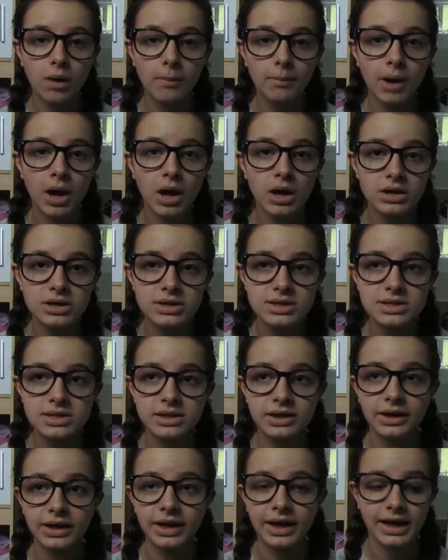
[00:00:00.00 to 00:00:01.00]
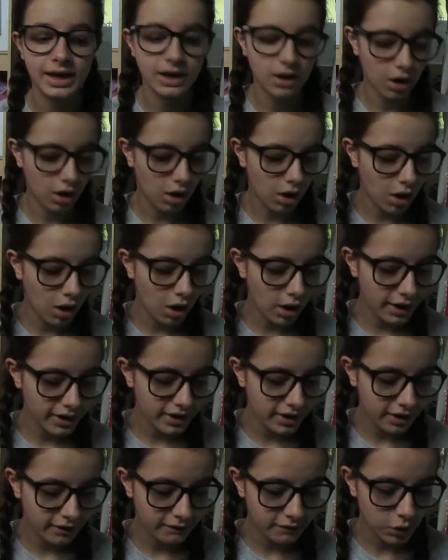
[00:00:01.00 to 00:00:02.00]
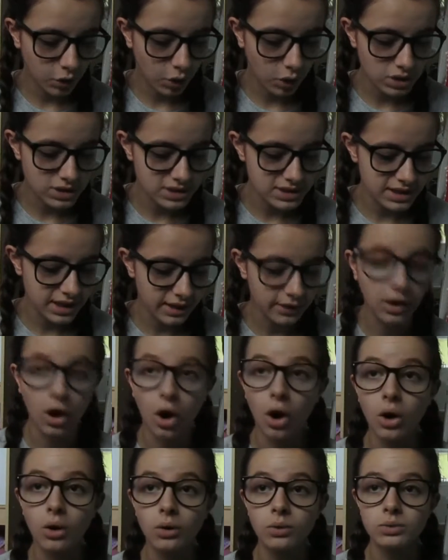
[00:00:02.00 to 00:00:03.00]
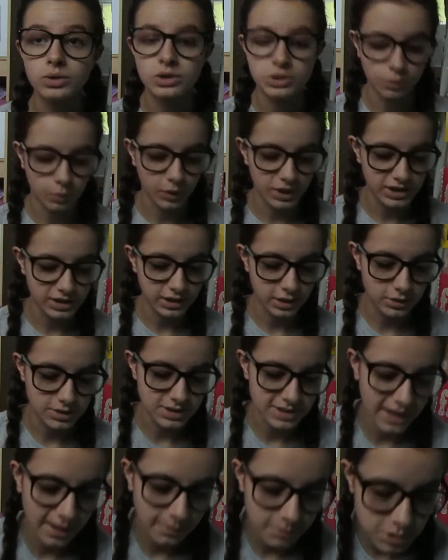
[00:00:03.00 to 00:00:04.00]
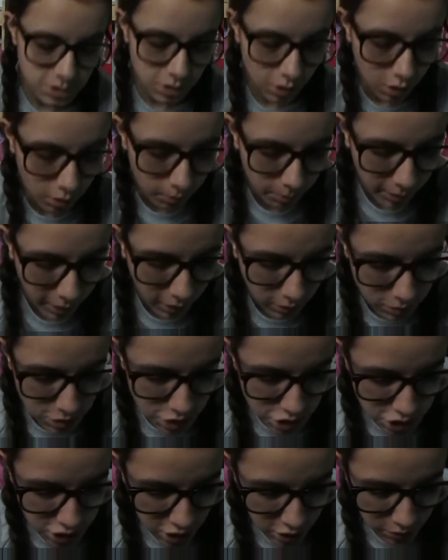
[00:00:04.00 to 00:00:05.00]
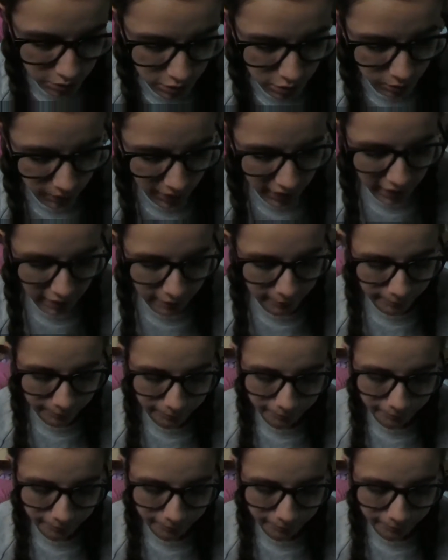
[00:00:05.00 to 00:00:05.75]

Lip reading: Personally, I have got an old Windows laptop. I'll show you it.